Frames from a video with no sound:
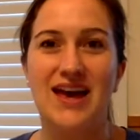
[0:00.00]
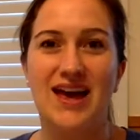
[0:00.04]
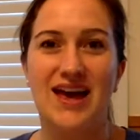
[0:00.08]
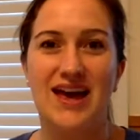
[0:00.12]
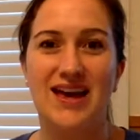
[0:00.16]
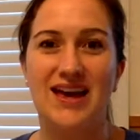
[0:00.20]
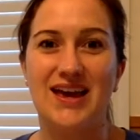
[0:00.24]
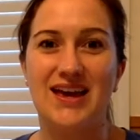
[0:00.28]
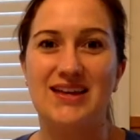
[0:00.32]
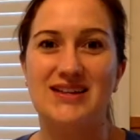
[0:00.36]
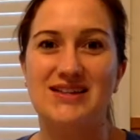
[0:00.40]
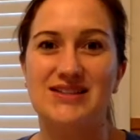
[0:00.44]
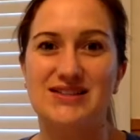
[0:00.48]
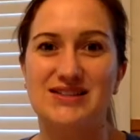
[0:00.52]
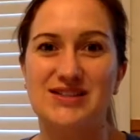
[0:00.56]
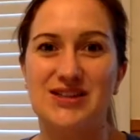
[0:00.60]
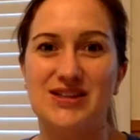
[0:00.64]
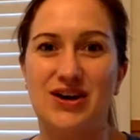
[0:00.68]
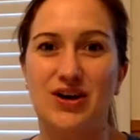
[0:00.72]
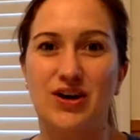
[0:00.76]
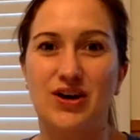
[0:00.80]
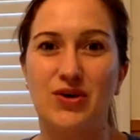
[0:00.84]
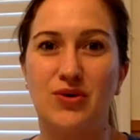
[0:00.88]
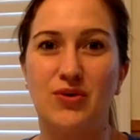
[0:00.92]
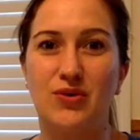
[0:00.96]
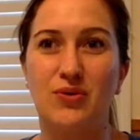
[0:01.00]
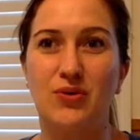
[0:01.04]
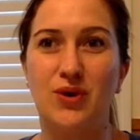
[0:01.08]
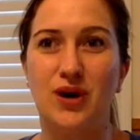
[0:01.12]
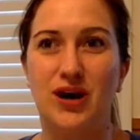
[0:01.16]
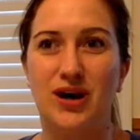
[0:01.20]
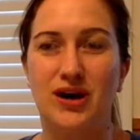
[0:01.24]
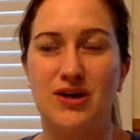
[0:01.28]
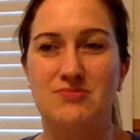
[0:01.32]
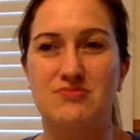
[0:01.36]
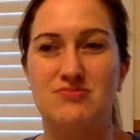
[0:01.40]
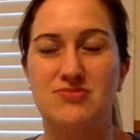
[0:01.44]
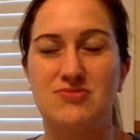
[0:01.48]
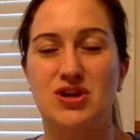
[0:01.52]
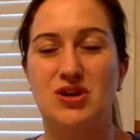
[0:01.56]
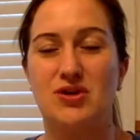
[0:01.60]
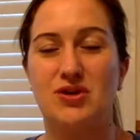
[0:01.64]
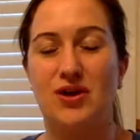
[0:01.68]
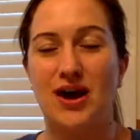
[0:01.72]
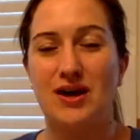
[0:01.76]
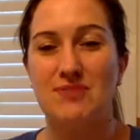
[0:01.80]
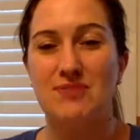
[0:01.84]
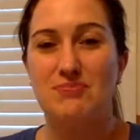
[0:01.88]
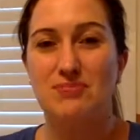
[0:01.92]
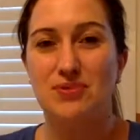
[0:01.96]
And so,
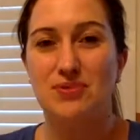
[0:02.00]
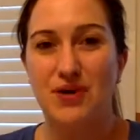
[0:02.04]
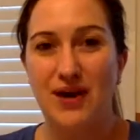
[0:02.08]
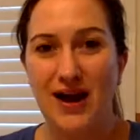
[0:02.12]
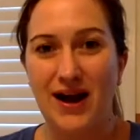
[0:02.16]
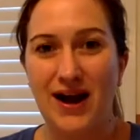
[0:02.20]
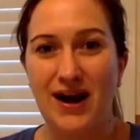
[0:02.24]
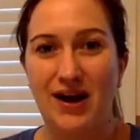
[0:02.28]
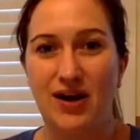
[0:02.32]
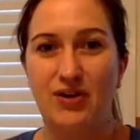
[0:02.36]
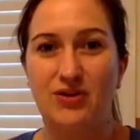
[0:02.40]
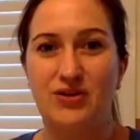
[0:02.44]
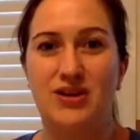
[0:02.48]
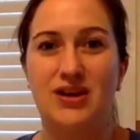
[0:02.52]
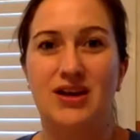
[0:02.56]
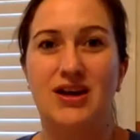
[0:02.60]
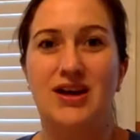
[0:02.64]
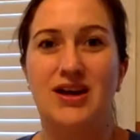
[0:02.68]
I'm proud